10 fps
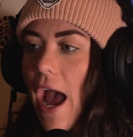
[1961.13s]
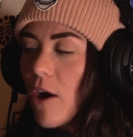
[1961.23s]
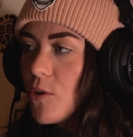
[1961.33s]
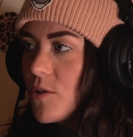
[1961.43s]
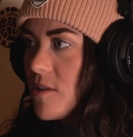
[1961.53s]

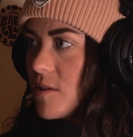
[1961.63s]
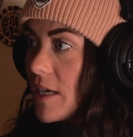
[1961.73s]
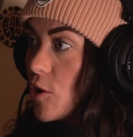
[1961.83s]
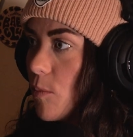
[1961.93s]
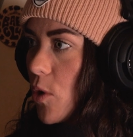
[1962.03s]
house
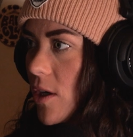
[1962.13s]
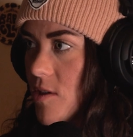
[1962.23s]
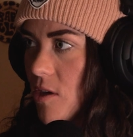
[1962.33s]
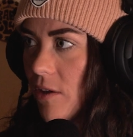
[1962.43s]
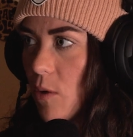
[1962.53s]
signal
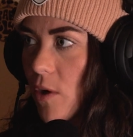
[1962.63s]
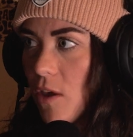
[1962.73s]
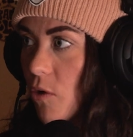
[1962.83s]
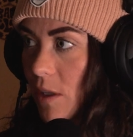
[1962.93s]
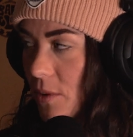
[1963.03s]
boards. They're like one
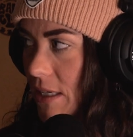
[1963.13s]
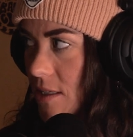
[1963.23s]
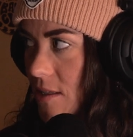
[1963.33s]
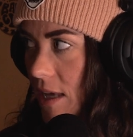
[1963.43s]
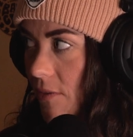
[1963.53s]
of the only
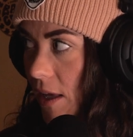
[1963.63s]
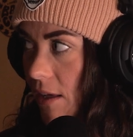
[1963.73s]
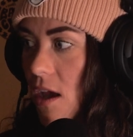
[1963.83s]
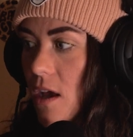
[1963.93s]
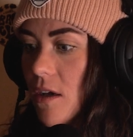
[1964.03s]
places that
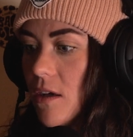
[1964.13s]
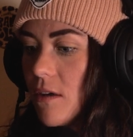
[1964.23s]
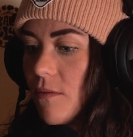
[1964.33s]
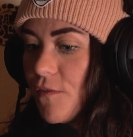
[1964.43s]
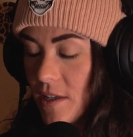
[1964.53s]
like
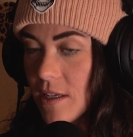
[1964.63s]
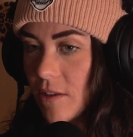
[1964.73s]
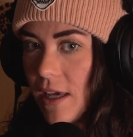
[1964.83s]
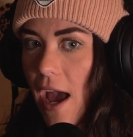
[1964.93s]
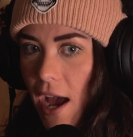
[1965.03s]

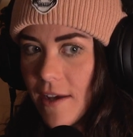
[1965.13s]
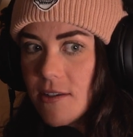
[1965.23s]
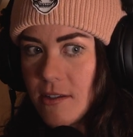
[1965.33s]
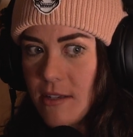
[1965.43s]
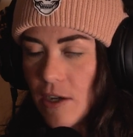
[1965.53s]
physically
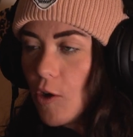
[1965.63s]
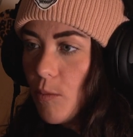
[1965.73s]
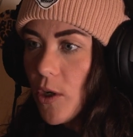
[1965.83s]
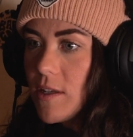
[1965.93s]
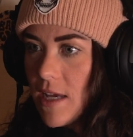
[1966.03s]
has signal
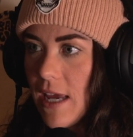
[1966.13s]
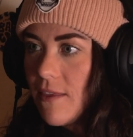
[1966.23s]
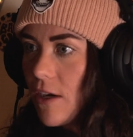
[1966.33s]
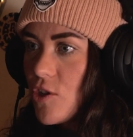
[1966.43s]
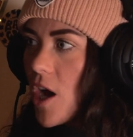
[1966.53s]
boards
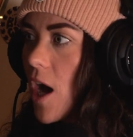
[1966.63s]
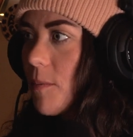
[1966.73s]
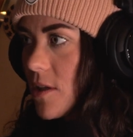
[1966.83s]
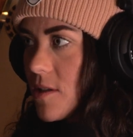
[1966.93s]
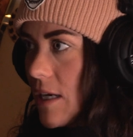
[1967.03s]
in their
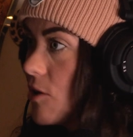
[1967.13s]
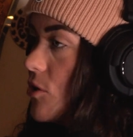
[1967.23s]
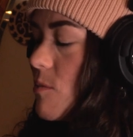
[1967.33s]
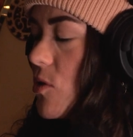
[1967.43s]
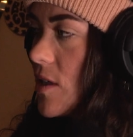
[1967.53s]
shop because
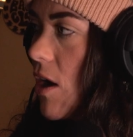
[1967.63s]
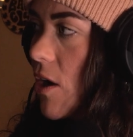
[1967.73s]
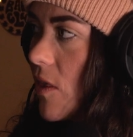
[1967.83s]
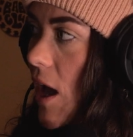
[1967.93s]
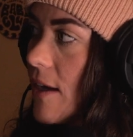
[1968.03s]
Signal is mostly
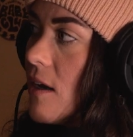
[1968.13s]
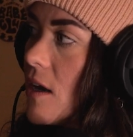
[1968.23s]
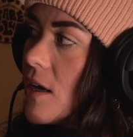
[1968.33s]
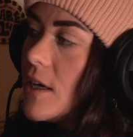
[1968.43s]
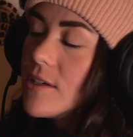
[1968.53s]
online.
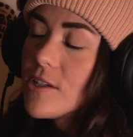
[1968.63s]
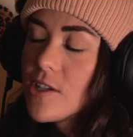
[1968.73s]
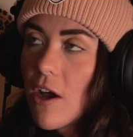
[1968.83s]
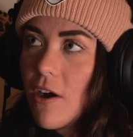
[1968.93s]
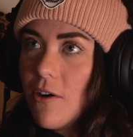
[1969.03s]

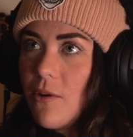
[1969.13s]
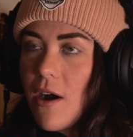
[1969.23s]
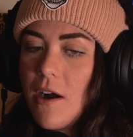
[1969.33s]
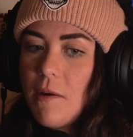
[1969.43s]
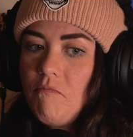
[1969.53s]

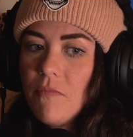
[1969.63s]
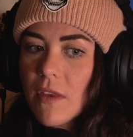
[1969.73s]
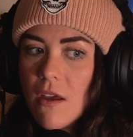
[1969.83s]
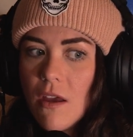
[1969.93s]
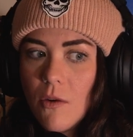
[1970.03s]
So
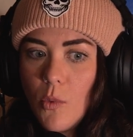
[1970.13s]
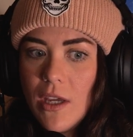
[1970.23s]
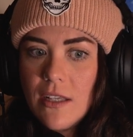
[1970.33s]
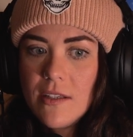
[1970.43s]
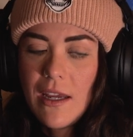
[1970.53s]

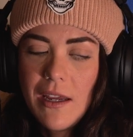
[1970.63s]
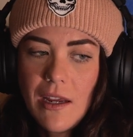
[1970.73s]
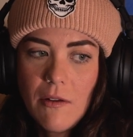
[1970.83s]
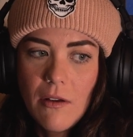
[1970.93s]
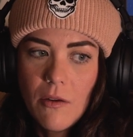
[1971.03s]
we
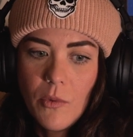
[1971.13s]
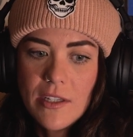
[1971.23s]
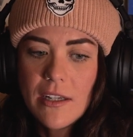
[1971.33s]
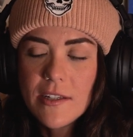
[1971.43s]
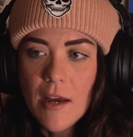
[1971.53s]
did
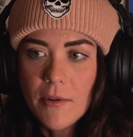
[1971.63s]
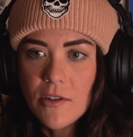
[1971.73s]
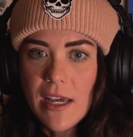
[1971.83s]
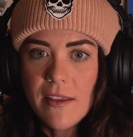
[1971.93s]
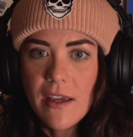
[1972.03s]
a
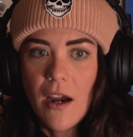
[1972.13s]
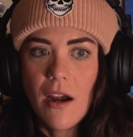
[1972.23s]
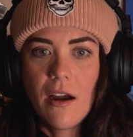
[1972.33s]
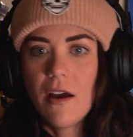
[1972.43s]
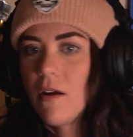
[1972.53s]
demo day
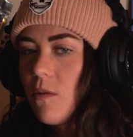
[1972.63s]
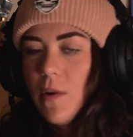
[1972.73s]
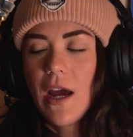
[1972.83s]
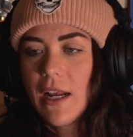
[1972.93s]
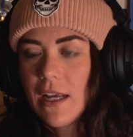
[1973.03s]
there.
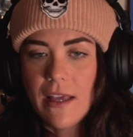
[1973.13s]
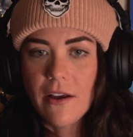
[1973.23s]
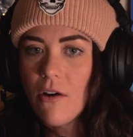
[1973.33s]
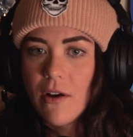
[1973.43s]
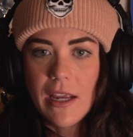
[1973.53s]
We got to get
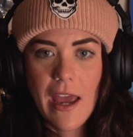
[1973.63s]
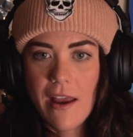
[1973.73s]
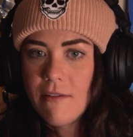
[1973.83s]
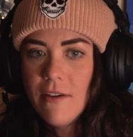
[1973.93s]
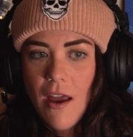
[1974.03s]
that going
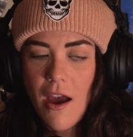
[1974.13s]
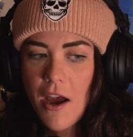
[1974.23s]
again.